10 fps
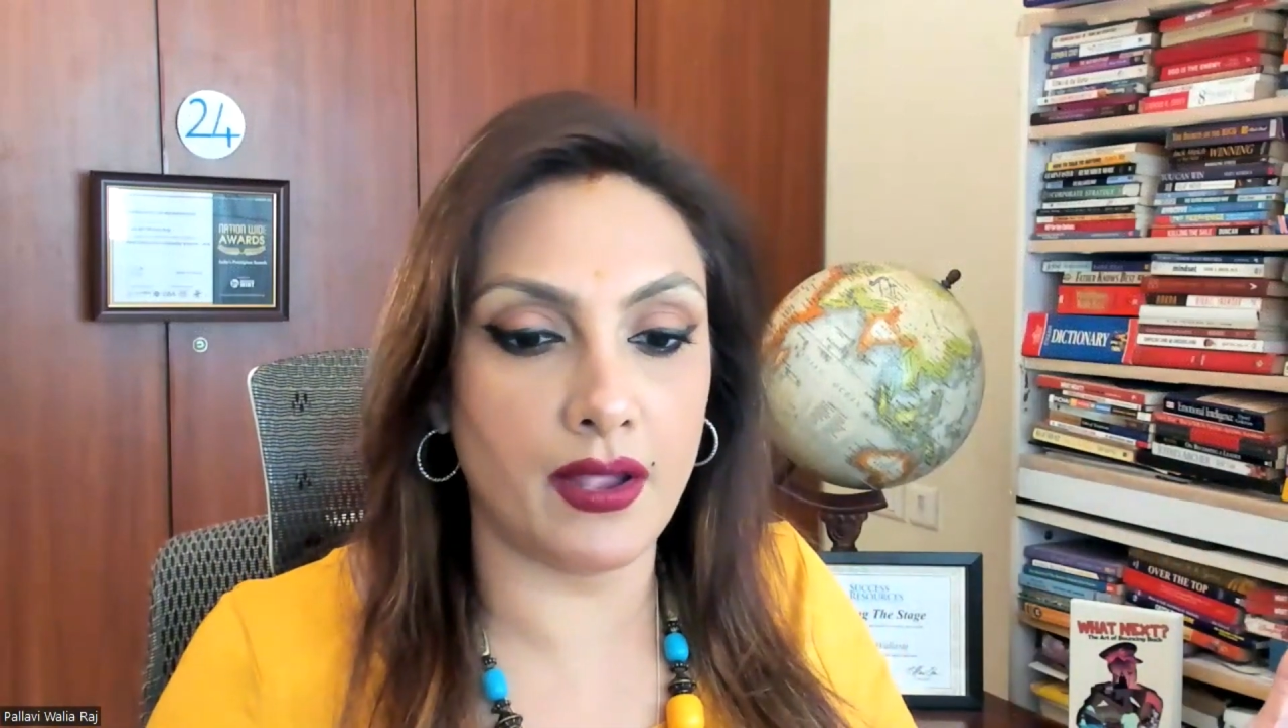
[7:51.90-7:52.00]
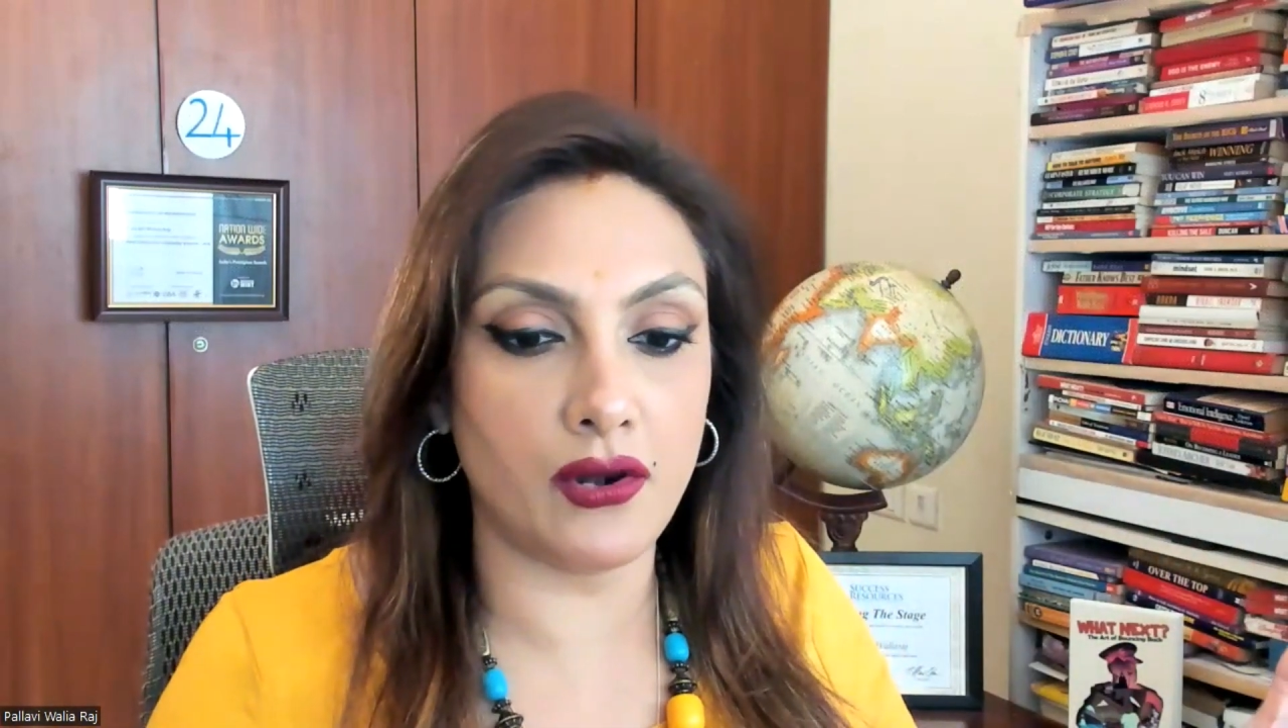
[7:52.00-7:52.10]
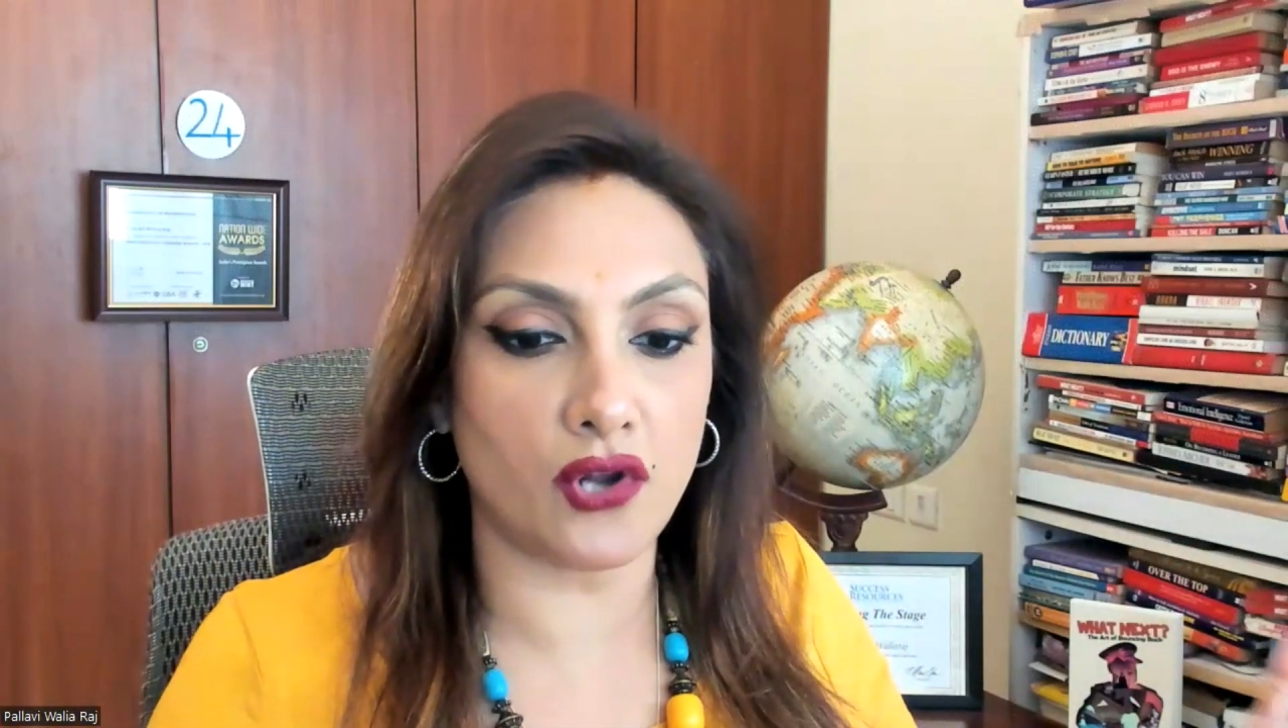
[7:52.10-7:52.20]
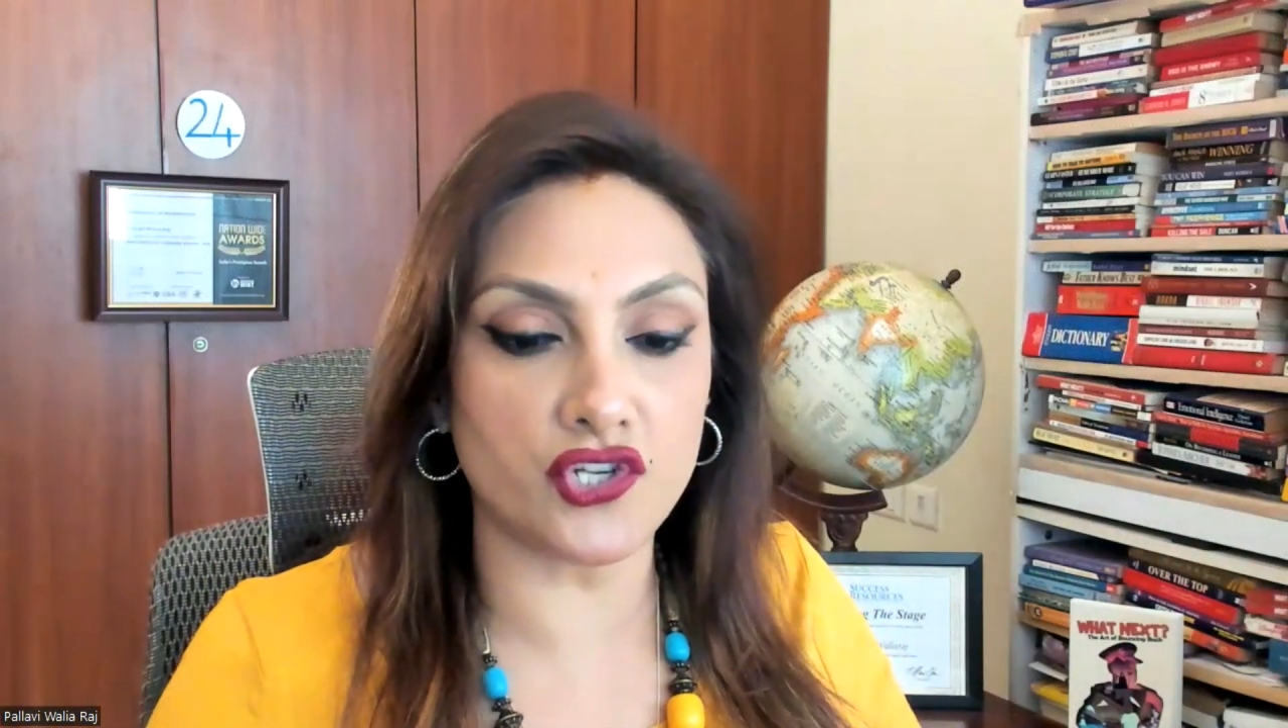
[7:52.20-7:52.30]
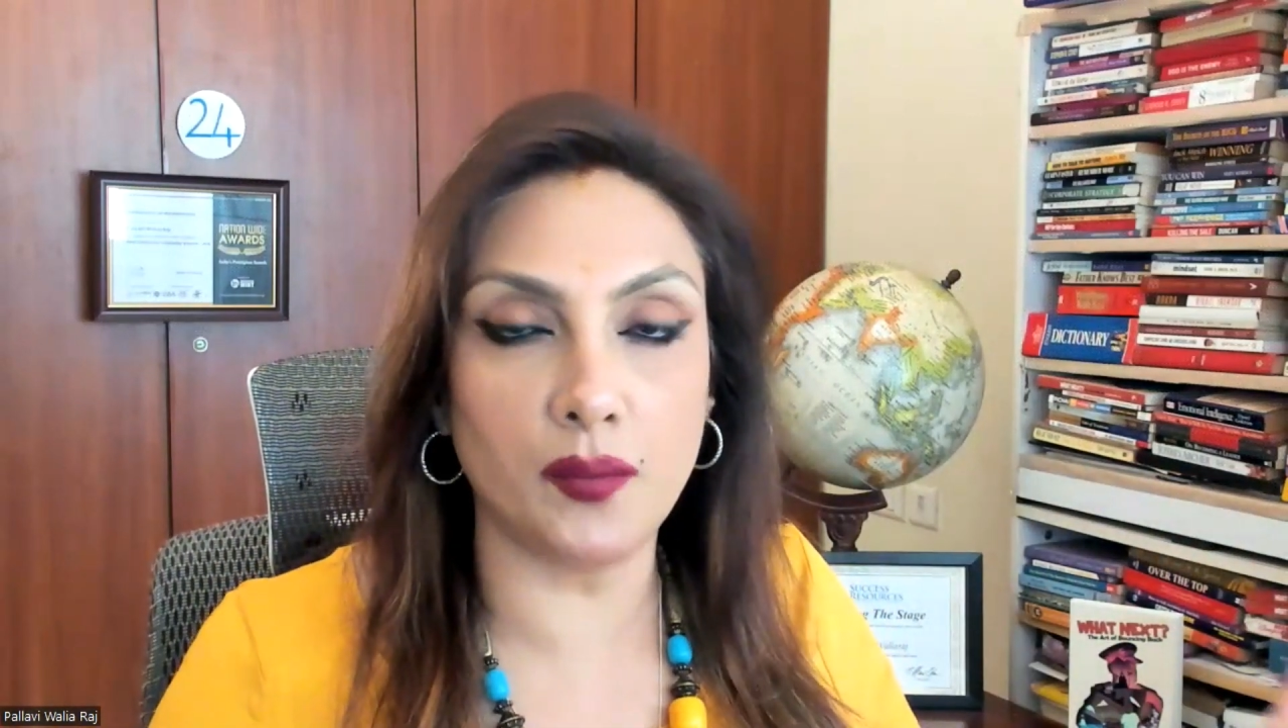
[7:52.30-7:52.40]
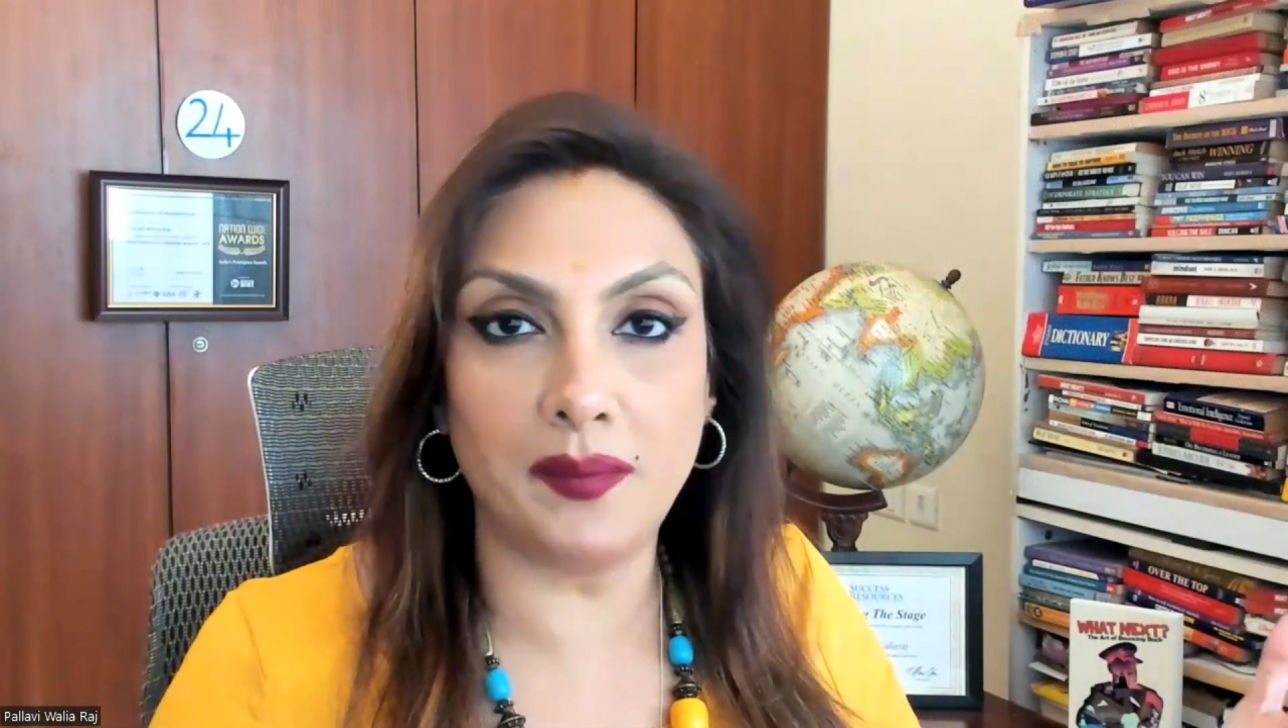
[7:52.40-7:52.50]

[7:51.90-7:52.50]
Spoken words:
logical